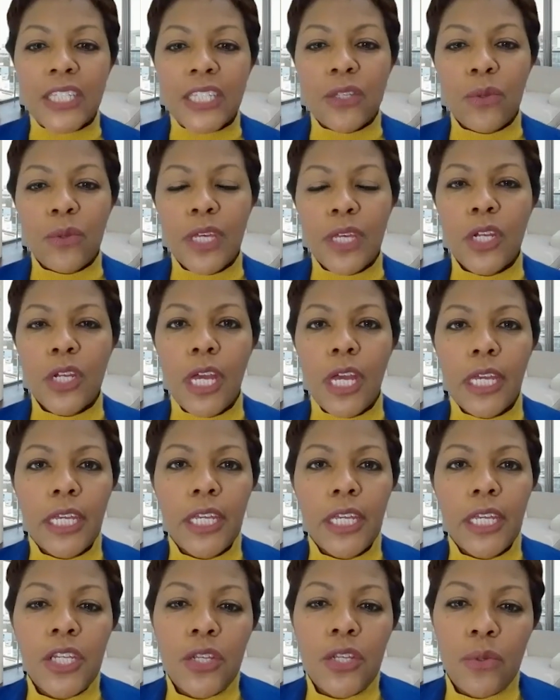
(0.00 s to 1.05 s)
So then
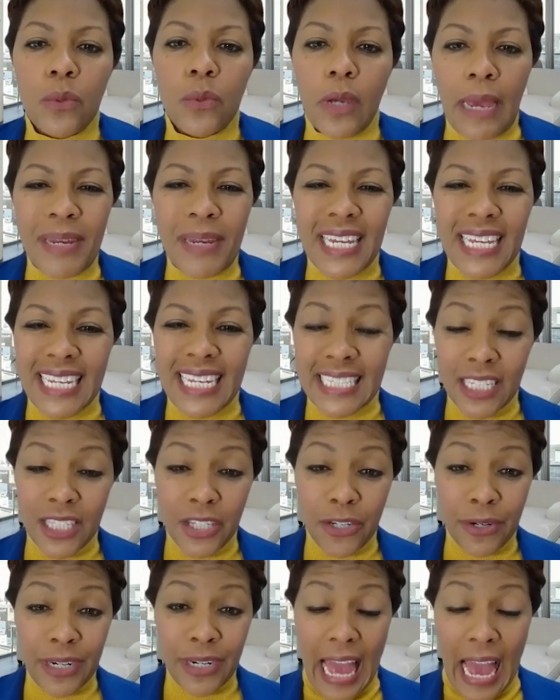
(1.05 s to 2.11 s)
can you, I guess, is
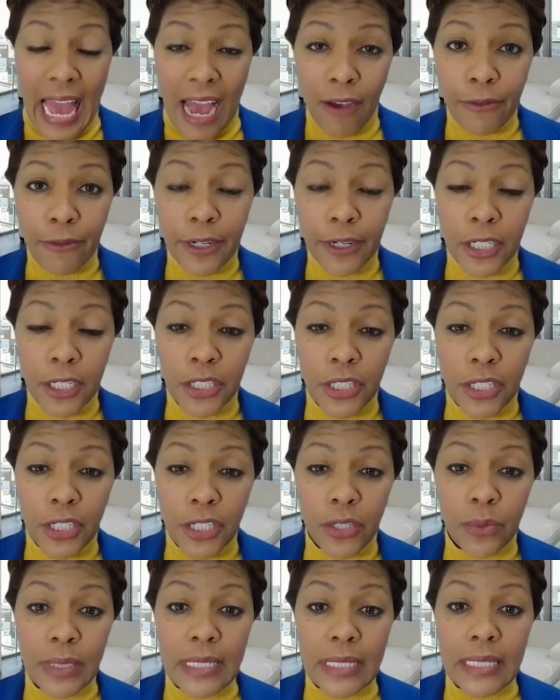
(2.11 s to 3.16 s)
there an average that
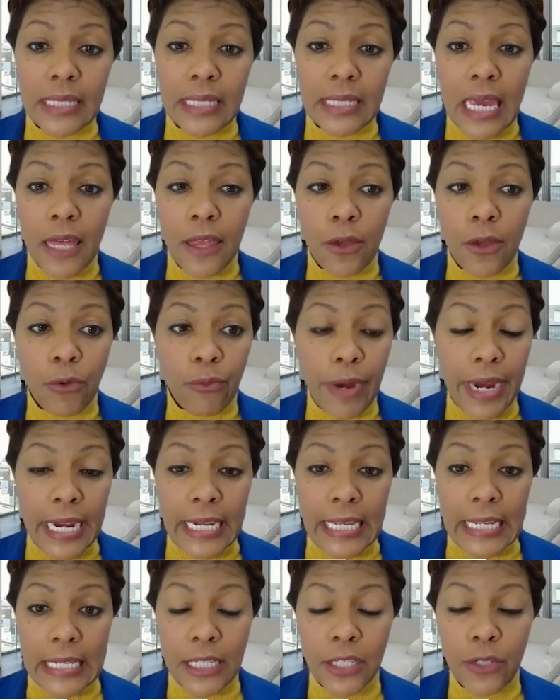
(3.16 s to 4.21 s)
you would say the
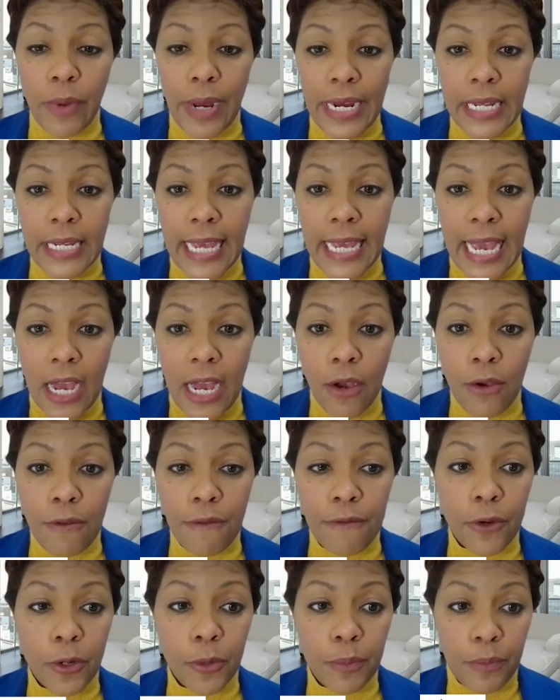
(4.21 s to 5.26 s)
rate is right now
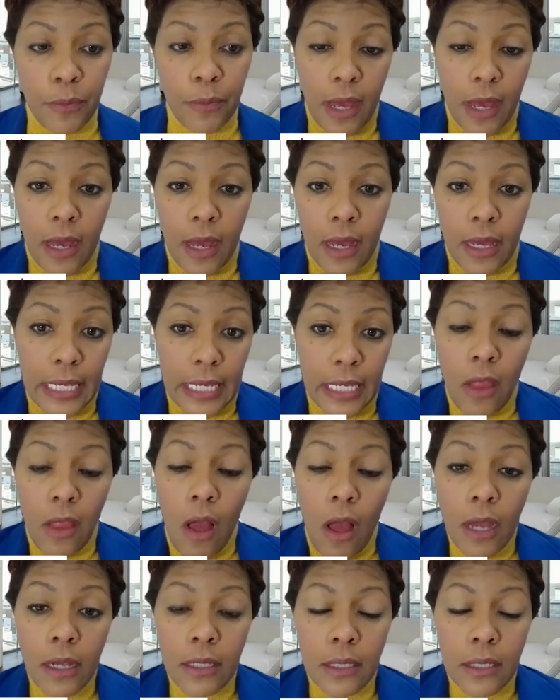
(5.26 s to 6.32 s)
for
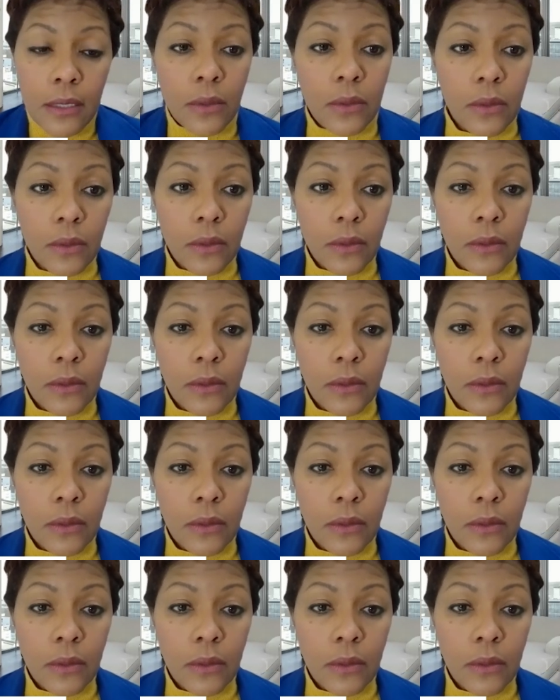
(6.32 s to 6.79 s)
HELOCs?